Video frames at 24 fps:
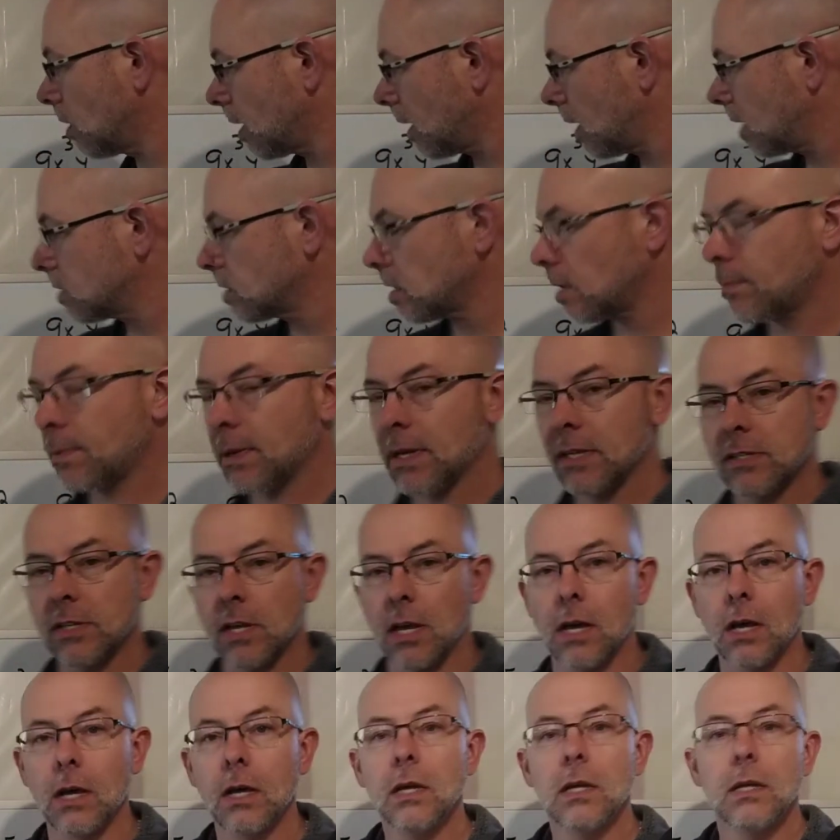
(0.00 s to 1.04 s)
It ends up as
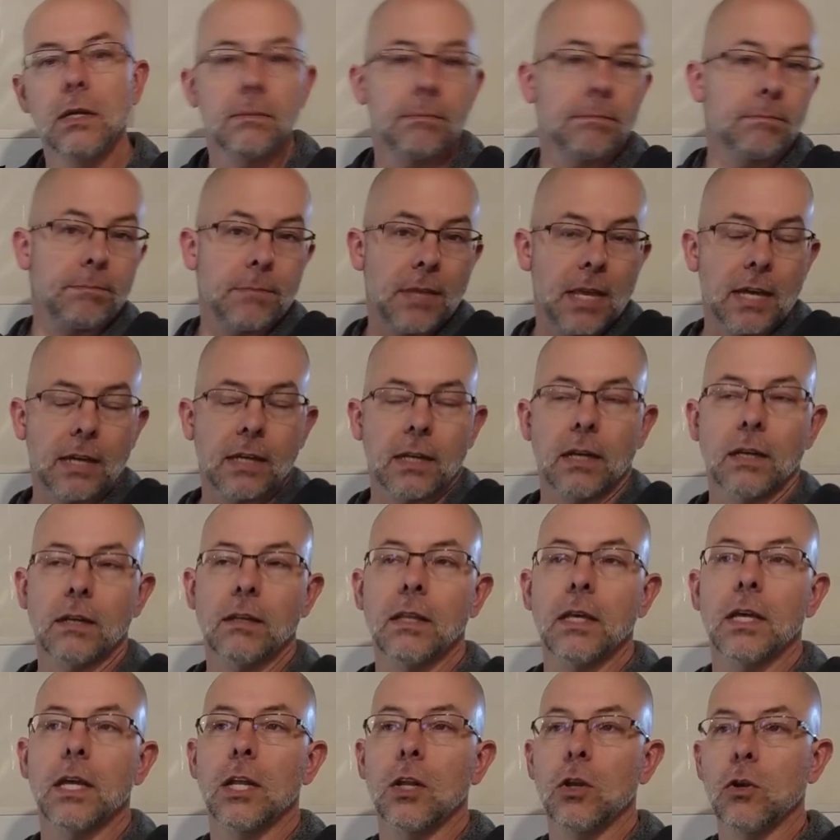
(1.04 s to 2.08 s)

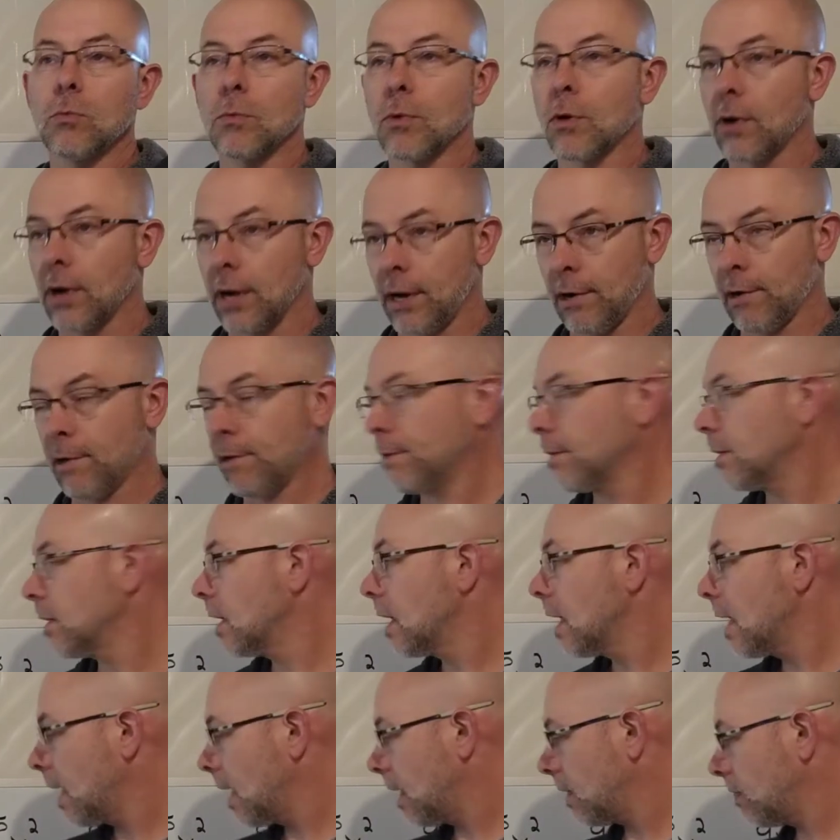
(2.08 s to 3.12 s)
technically a numerator.
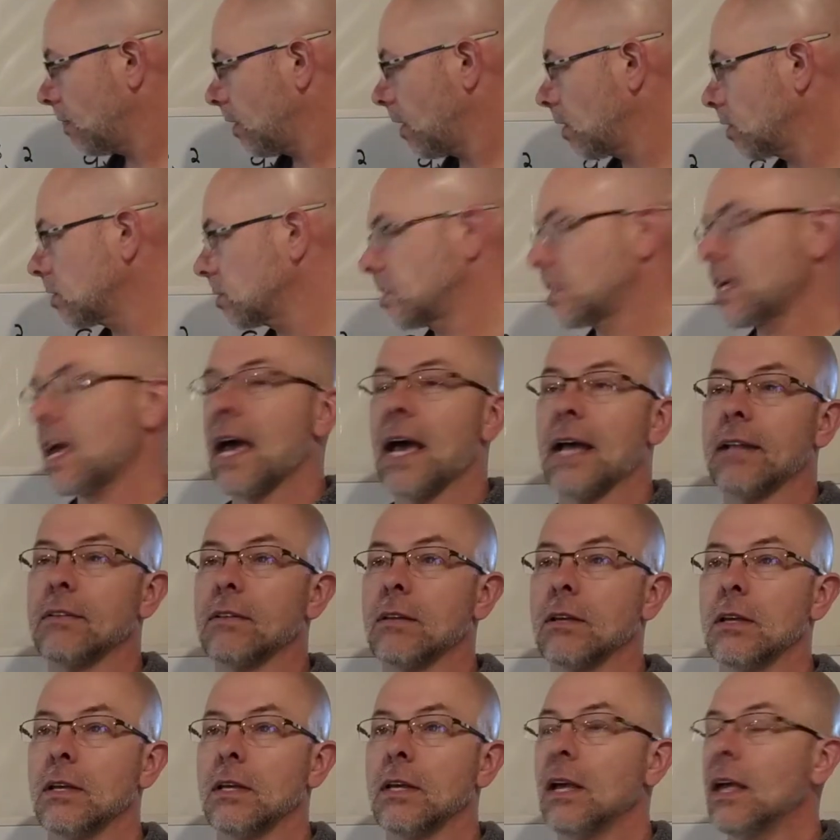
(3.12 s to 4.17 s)
And there's that.
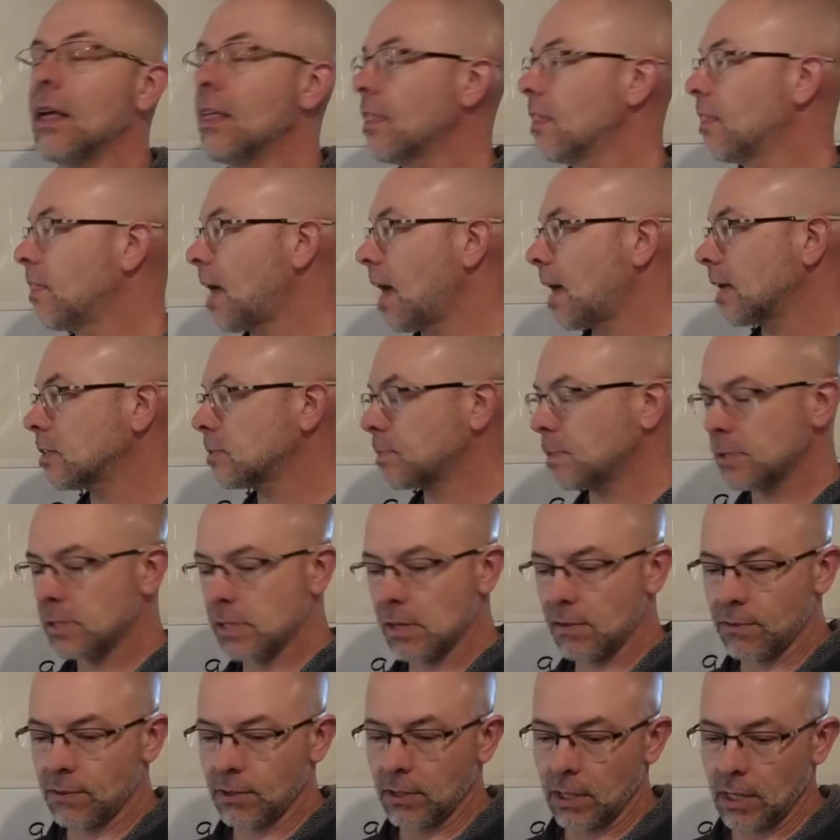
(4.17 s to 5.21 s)
That
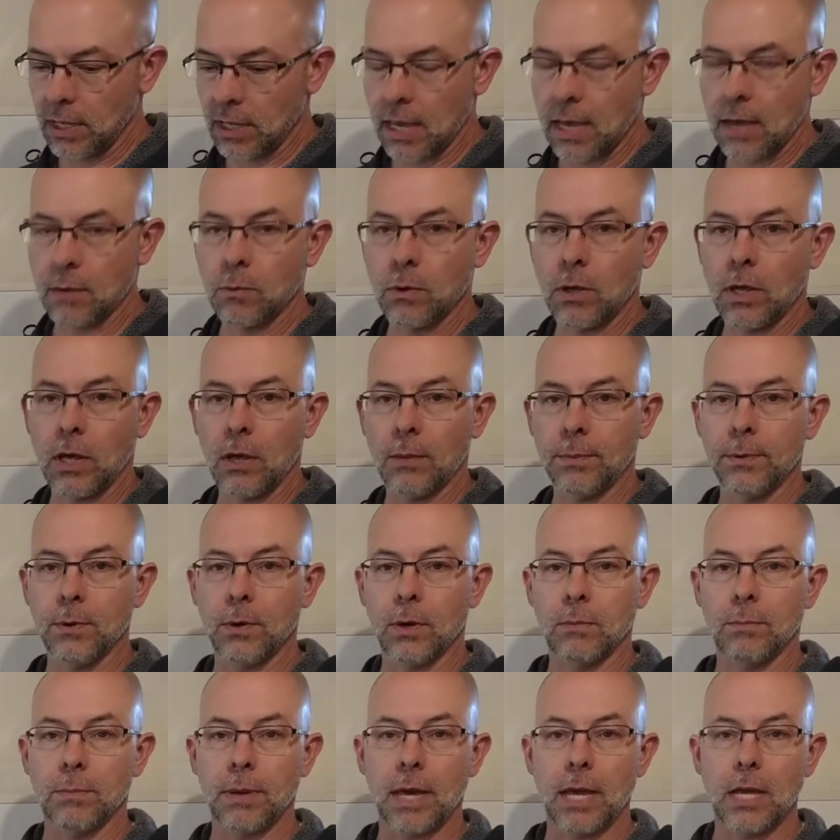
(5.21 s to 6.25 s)
specifically, again, will help you
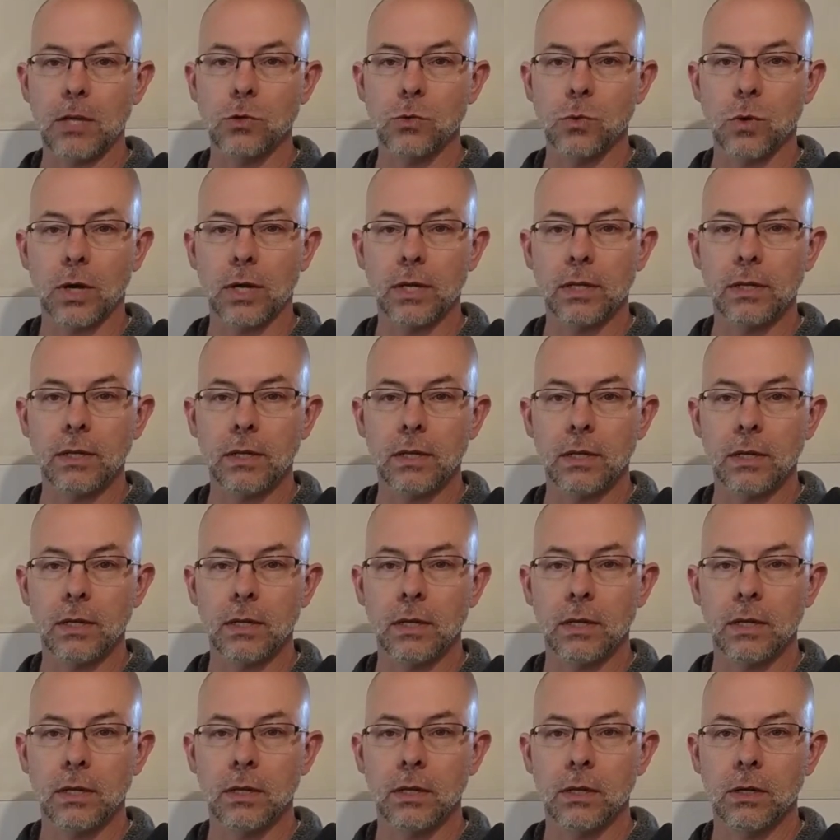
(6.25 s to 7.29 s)
on page 1,
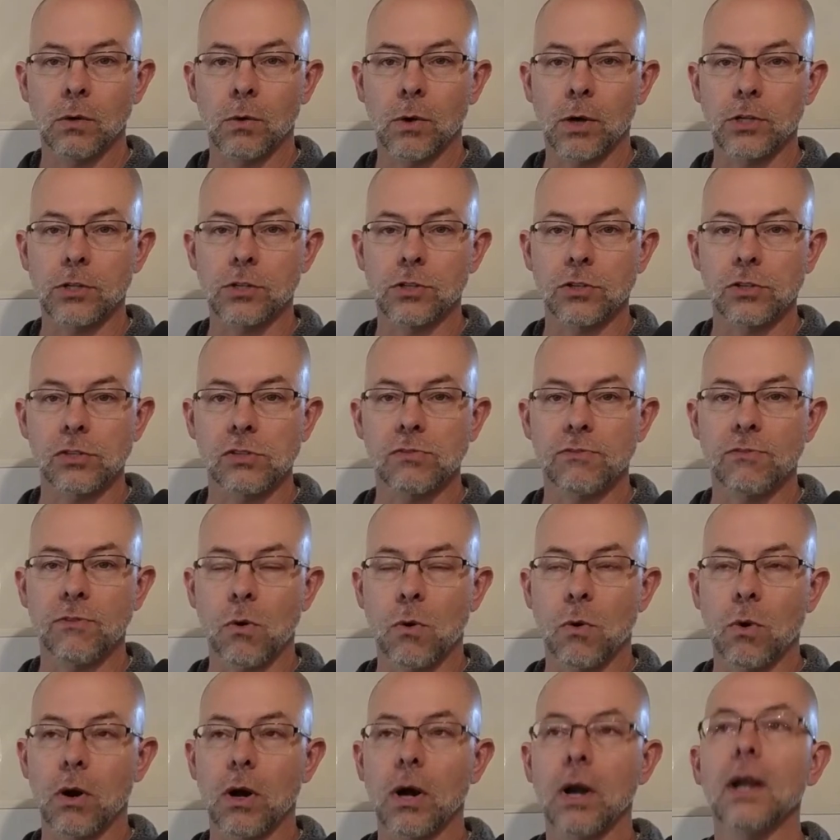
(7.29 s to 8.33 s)
questions
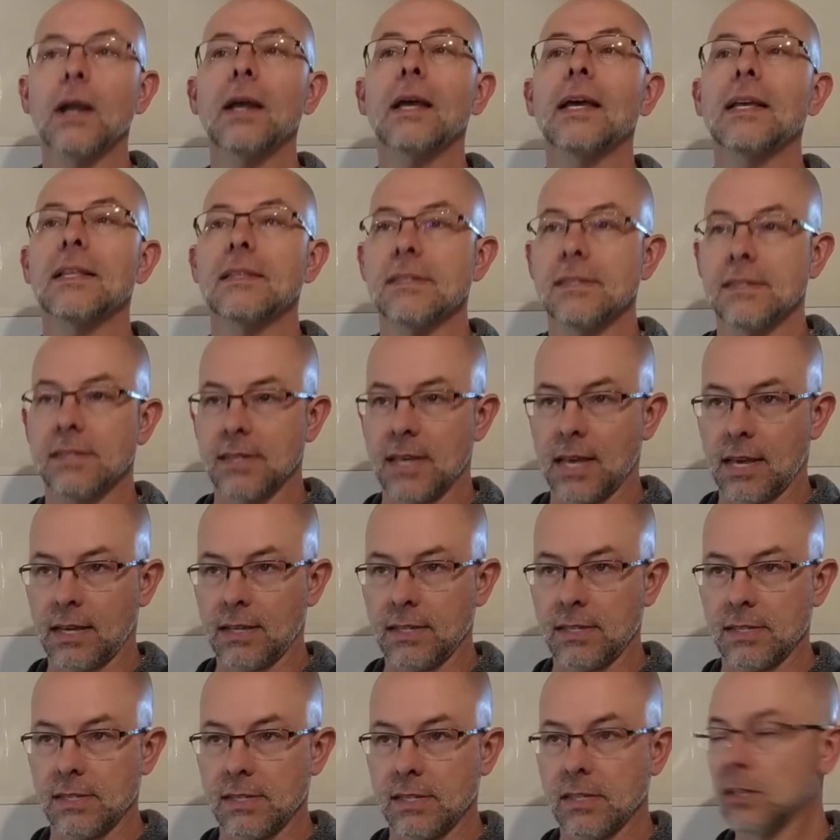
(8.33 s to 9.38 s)
4 and
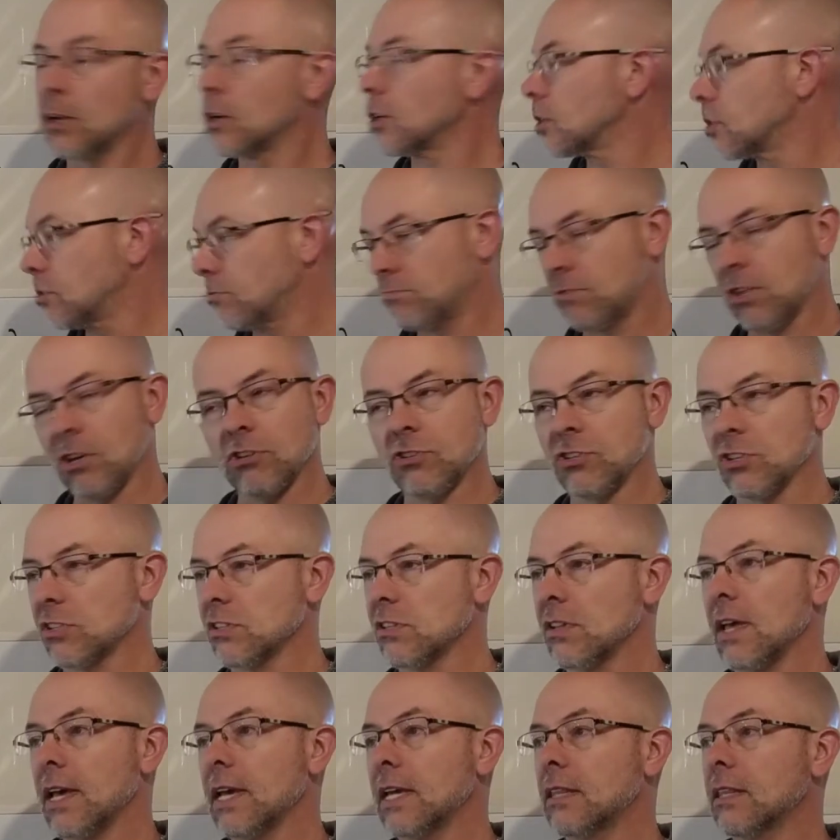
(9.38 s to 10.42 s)
6. They're
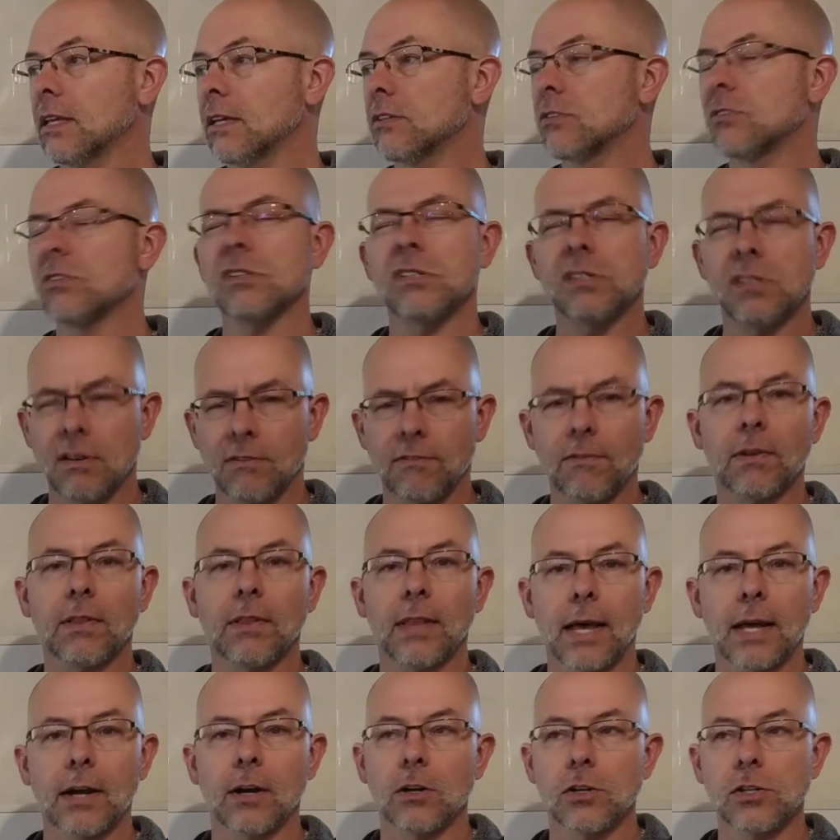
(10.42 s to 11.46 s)
just like this, just different
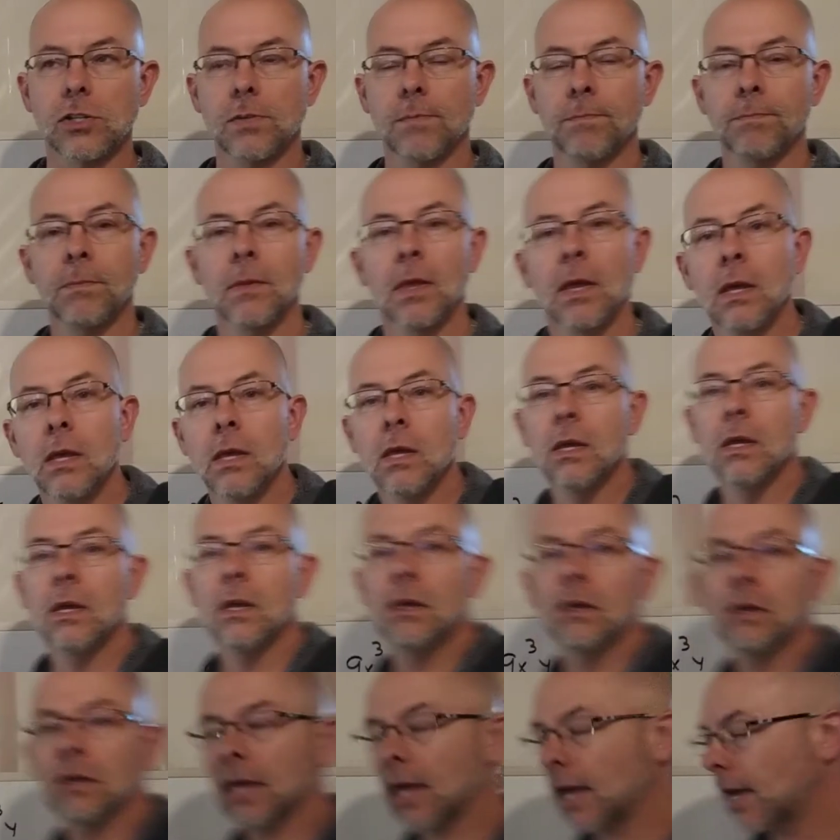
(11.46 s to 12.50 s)
letters.
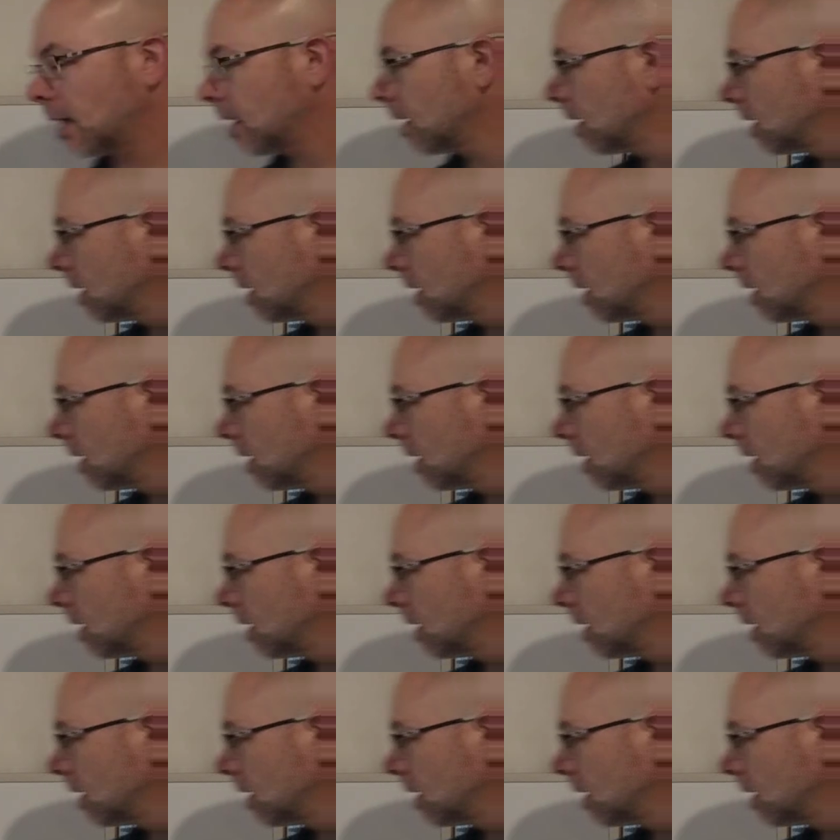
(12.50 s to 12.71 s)
Okay,